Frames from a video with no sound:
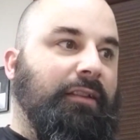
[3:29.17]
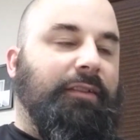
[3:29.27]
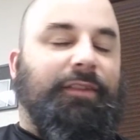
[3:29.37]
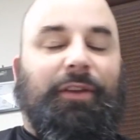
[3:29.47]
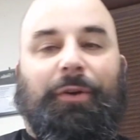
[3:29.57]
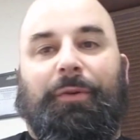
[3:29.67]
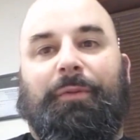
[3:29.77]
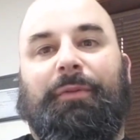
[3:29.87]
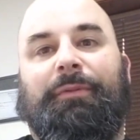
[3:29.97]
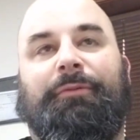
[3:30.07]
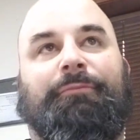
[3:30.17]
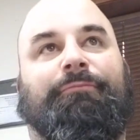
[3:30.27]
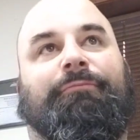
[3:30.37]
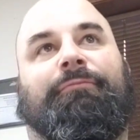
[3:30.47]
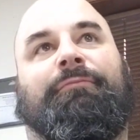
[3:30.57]
so
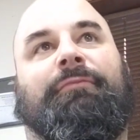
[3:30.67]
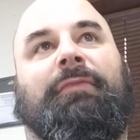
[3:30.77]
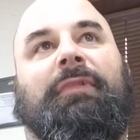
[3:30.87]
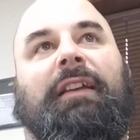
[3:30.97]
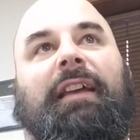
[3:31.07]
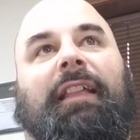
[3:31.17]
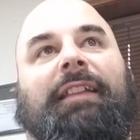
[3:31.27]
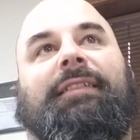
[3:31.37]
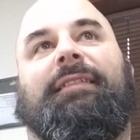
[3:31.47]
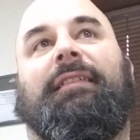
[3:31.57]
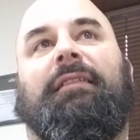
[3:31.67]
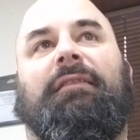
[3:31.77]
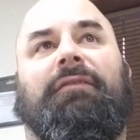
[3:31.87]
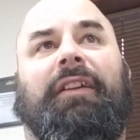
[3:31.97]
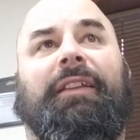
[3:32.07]
that's
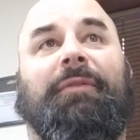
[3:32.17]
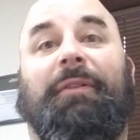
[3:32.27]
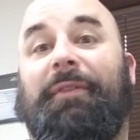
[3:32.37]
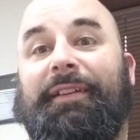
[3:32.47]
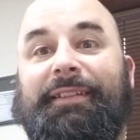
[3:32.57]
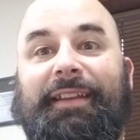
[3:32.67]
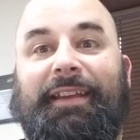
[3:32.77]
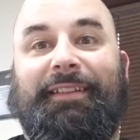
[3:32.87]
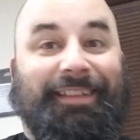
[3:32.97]
really what I want to say.